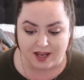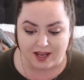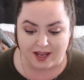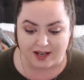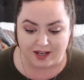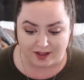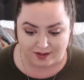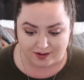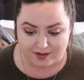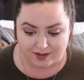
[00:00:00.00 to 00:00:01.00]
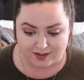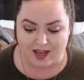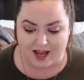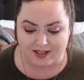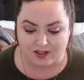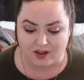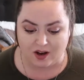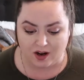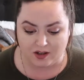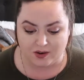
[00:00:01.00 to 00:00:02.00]
and others. They ask the
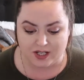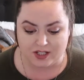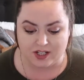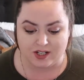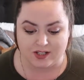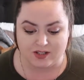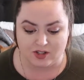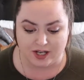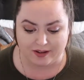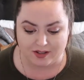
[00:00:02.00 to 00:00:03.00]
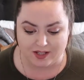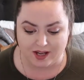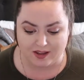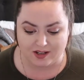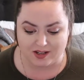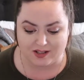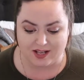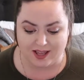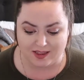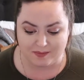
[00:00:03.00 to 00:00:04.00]
hard questions, challenging others
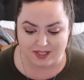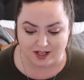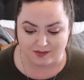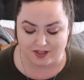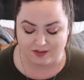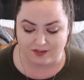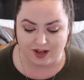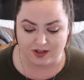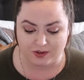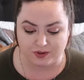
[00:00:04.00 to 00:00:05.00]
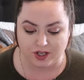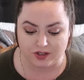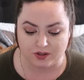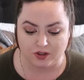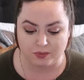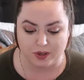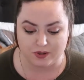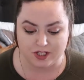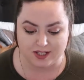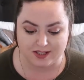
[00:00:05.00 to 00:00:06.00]
and themselves to find new logical
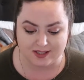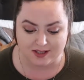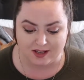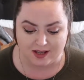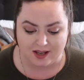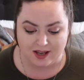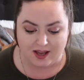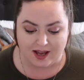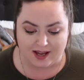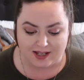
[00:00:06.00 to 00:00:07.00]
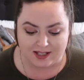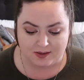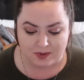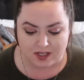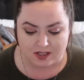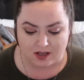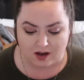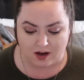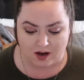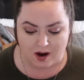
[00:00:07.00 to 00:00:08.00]
approaches. INTPs
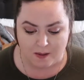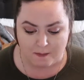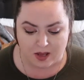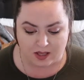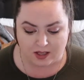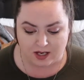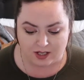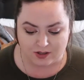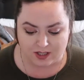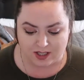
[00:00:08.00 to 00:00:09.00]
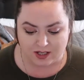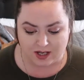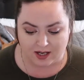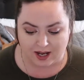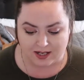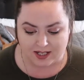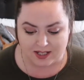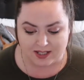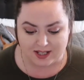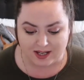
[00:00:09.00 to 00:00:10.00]
are mainly interested in
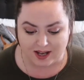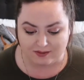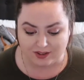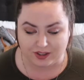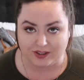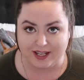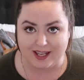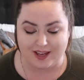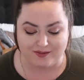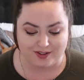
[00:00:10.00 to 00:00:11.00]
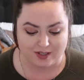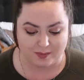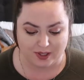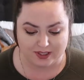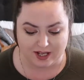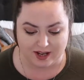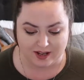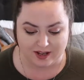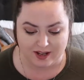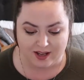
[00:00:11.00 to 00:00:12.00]
ideas and have little liking for small
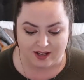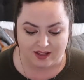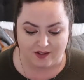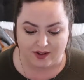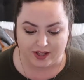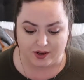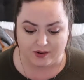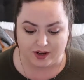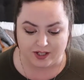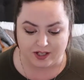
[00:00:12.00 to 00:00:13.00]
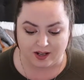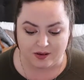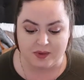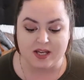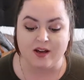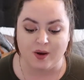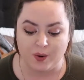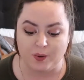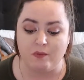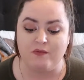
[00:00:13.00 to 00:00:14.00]
talk. They value autonomy,
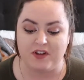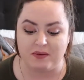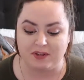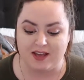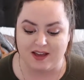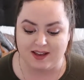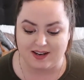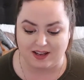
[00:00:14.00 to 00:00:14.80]
home, family, and